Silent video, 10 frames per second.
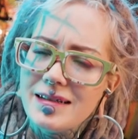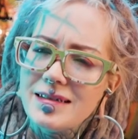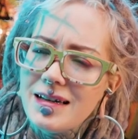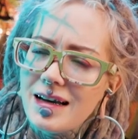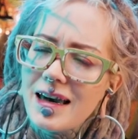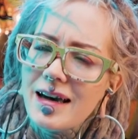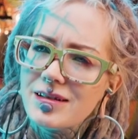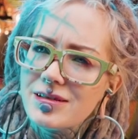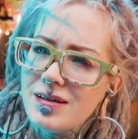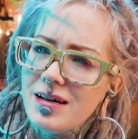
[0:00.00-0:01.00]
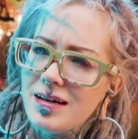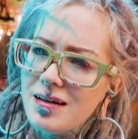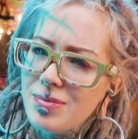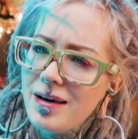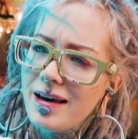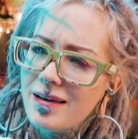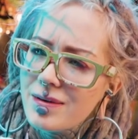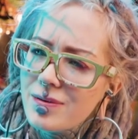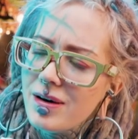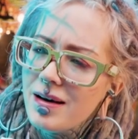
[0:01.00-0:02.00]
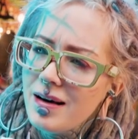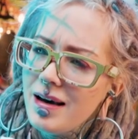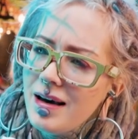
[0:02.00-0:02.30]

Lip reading: is like actually the place where